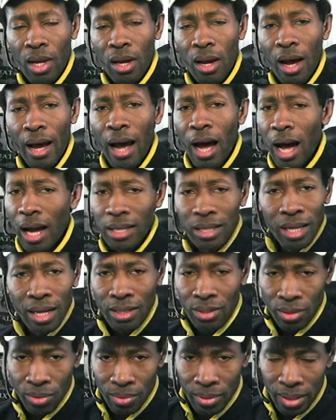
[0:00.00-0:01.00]
I ought
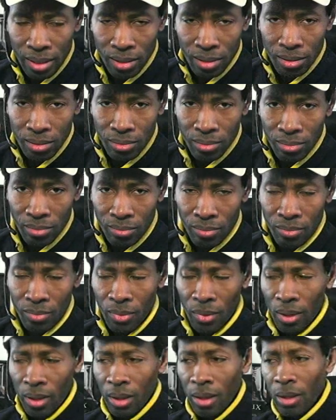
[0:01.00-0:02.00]
not do it.
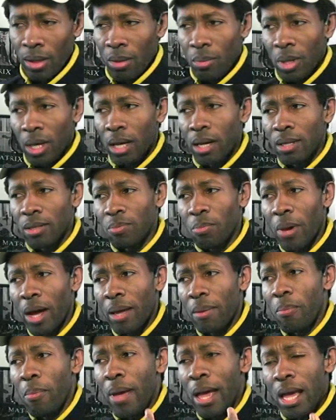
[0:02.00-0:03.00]
Because
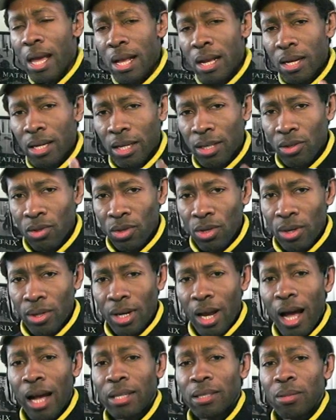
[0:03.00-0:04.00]
my main concern
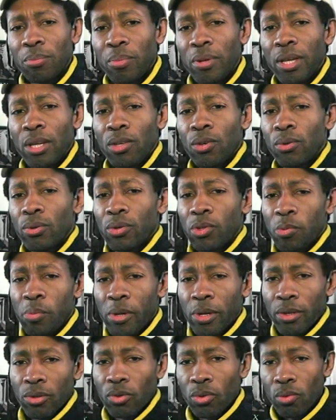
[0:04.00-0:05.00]
ought to be your
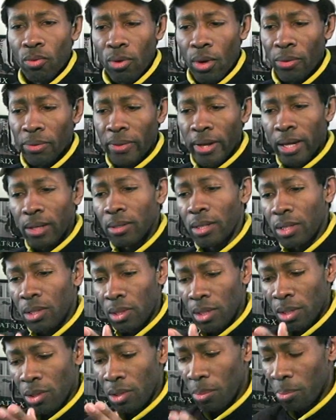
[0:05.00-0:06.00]
spiritual growth. Now, does
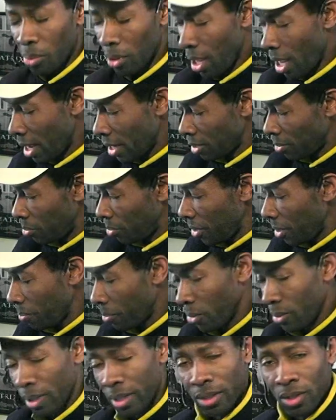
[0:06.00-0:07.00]
this apply to
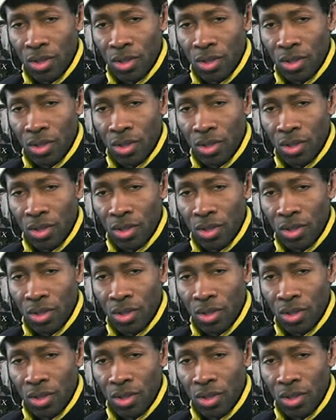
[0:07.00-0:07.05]
people in